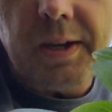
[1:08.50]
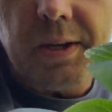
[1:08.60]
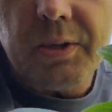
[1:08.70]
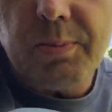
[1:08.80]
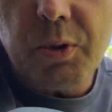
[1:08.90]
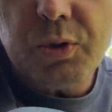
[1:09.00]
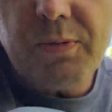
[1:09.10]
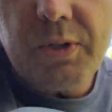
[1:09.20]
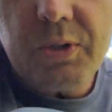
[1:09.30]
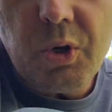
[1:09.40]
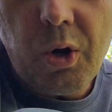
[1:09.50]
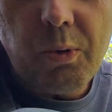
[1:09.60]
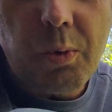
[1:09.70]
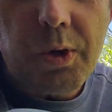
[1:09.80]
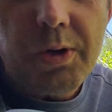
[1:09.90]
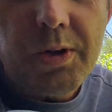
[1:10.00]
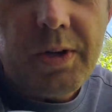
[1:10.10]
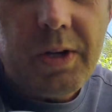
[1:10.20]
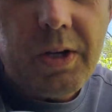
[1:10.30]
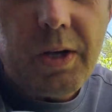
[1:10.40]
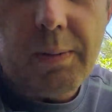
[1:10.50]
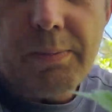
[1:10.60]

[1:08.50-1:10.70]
is. Most of it is hardwood up